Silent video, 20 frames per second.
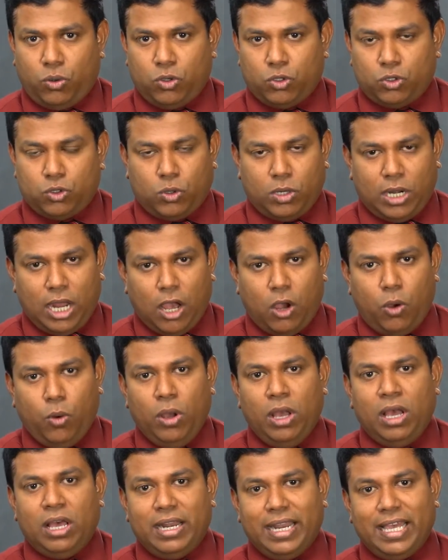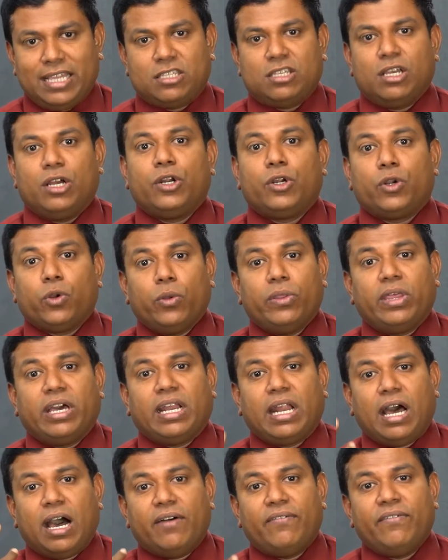So now, let's draw the
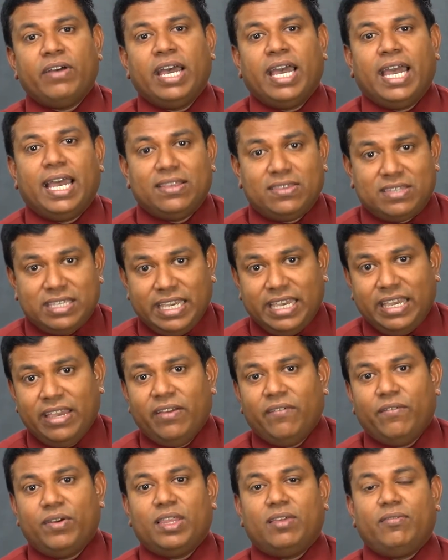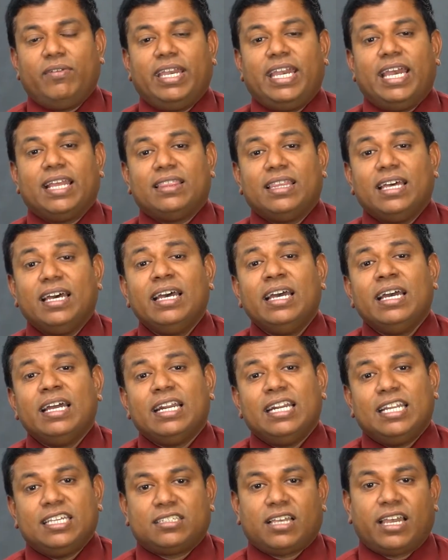graph and see whether we get the
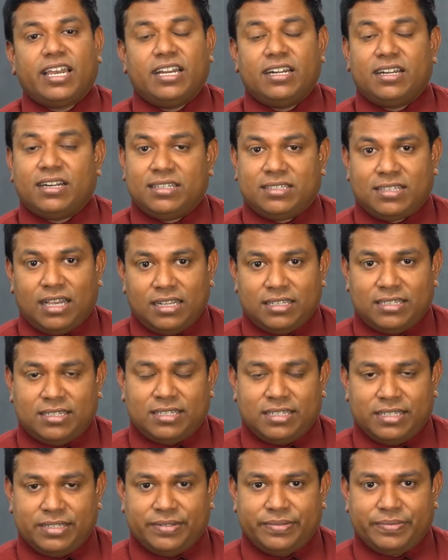desired results.